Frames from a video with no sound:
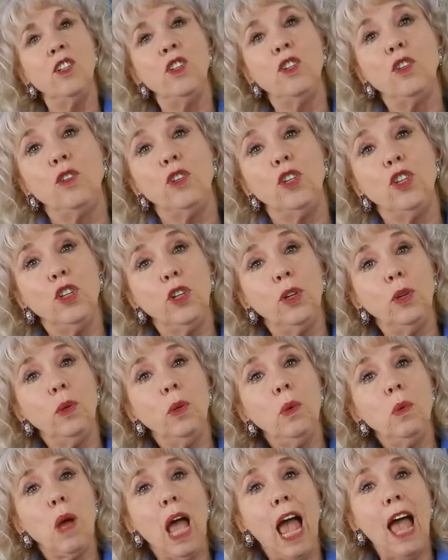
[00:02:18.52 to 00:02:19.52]
Do
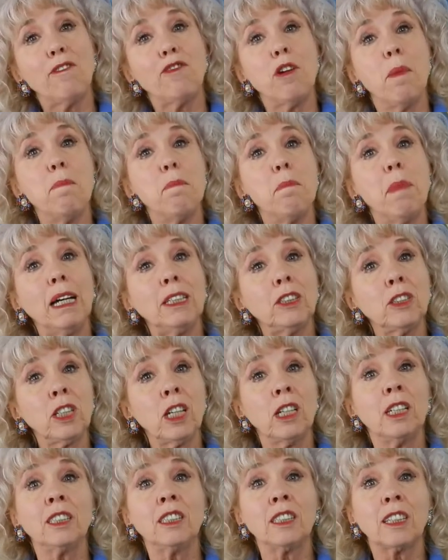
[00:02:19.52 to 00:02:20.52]
you have a
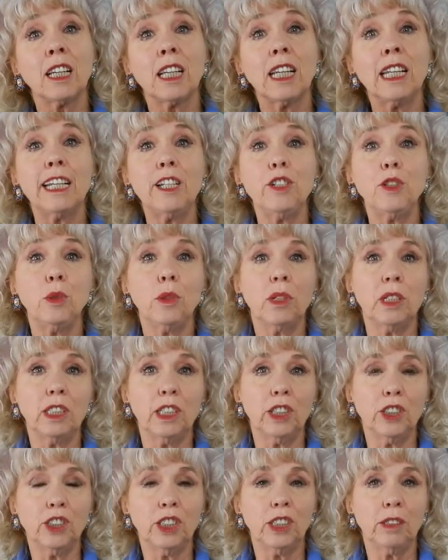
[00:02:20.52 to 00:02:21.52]
musculoskeletal
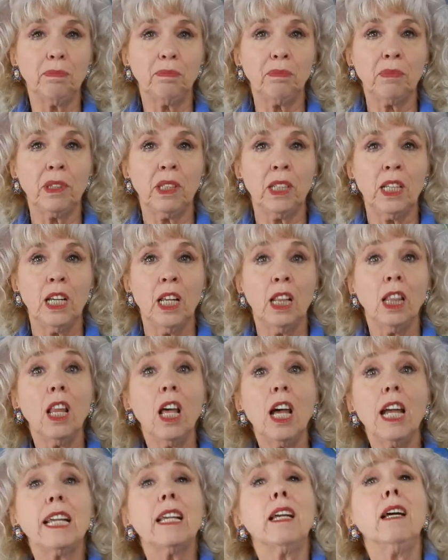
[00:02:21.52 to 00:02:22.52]
condition
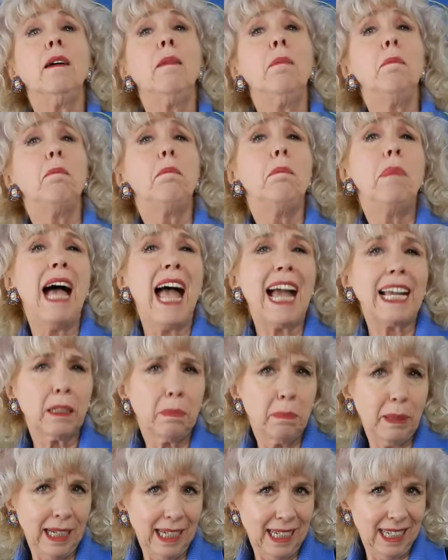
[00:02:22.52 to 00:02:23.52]
like
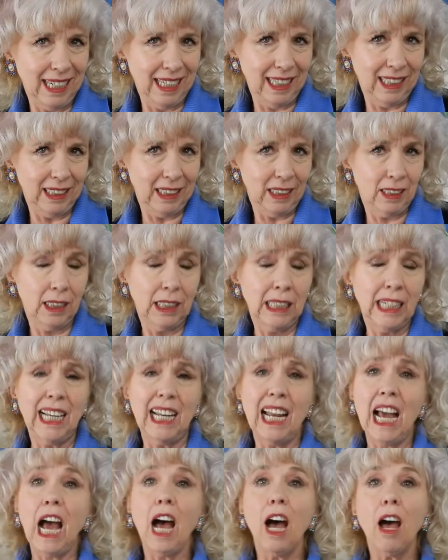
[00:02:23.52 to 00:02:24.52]
back pain,
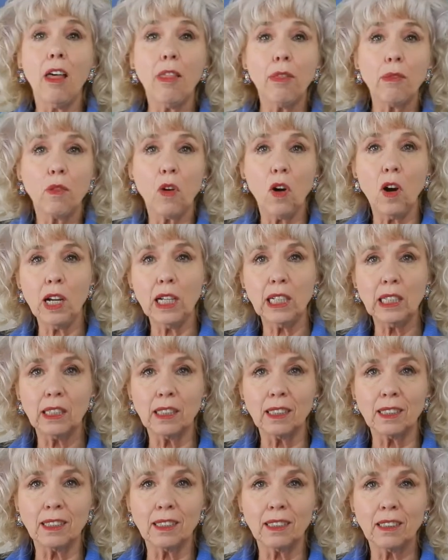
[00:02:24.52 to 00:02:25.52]

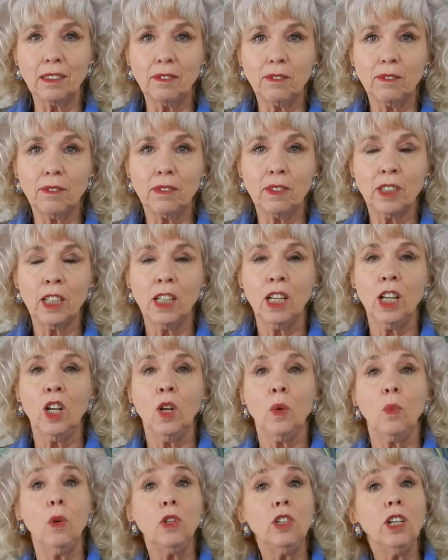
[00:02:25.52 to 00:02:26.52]
arthritis?
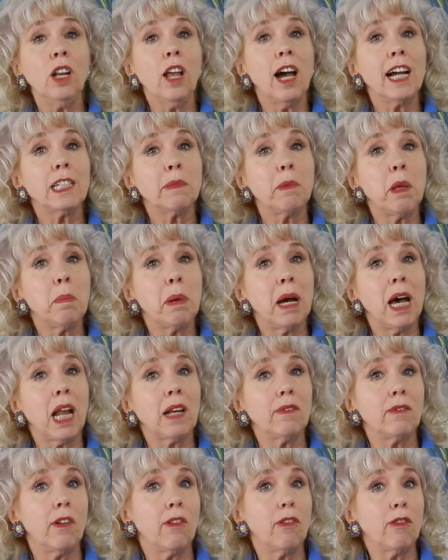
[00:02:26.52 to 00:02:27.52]
Would you like to be
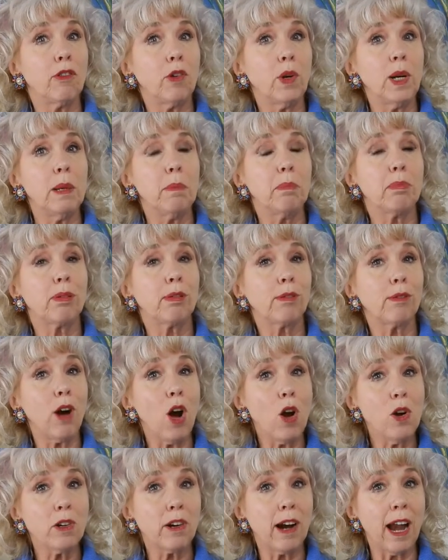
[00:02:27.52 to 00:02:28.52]
part of a free
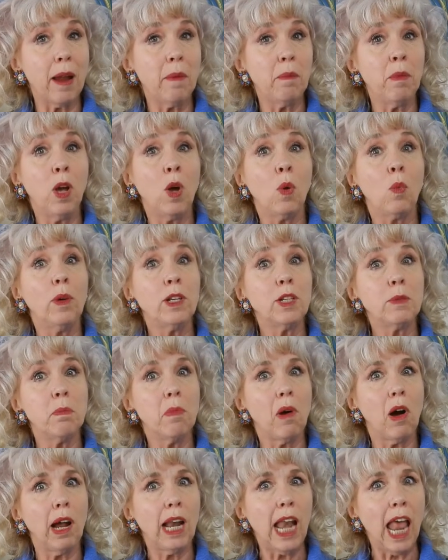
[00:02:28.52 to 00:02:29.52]
program which
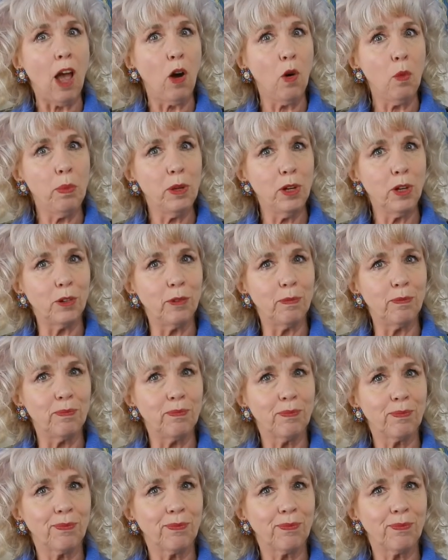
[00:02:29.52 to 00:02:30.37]
might help you?